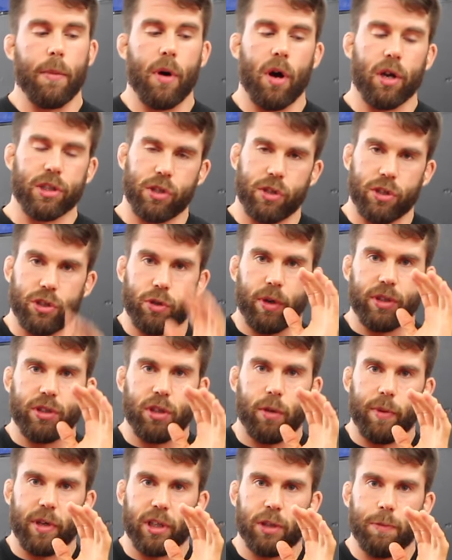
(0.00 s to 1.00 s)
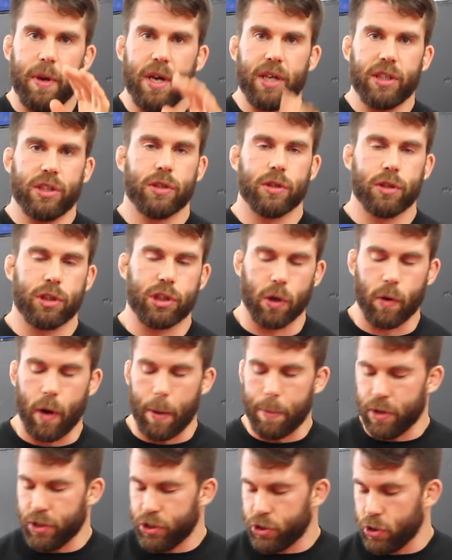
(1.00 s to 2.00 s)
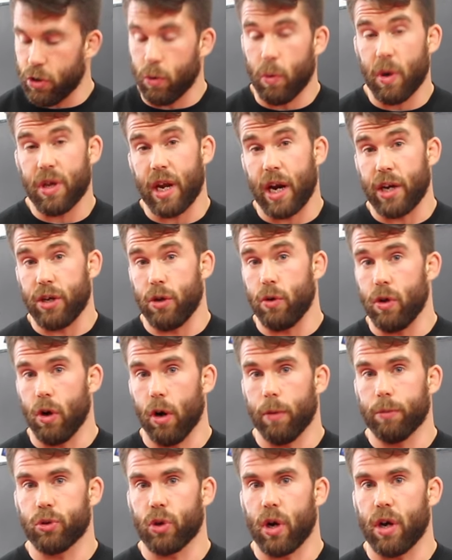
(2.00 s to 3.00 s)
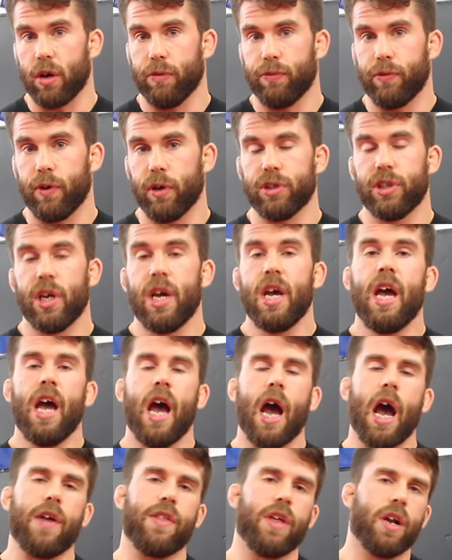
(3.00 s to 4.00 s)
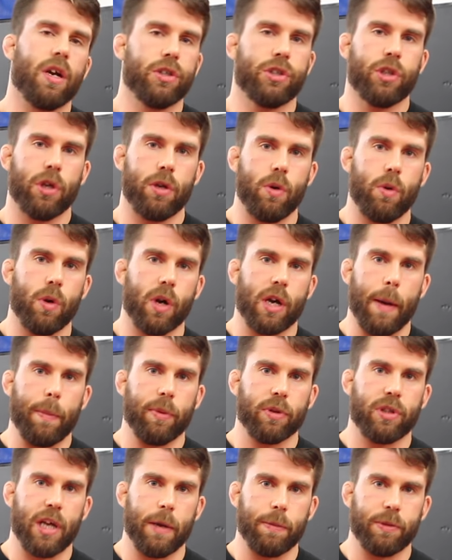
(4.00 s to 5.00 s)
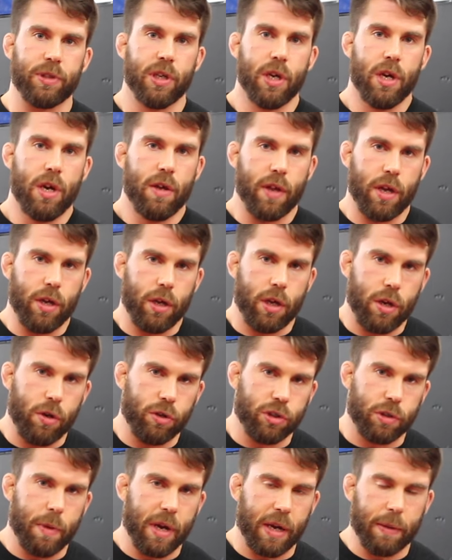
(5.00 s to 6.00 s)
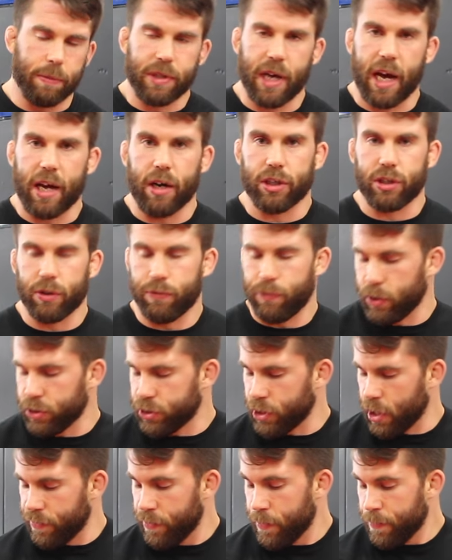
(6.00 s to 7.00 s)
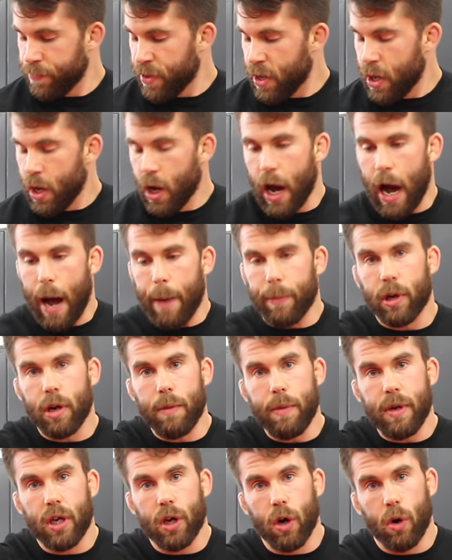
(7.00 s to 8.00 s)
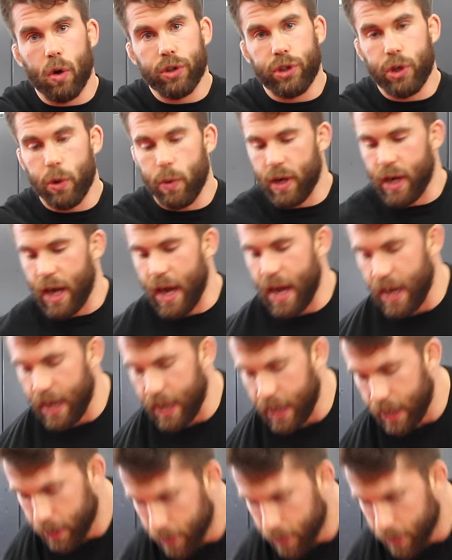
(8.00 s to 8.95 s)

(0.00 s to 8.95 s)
Also, this creates a little bit of space. So I'm gonna show you the way that I do the arm triangle first, and then I'll show you a couple tips that you can use to make them tighter. So first off, I'm gonna be doing a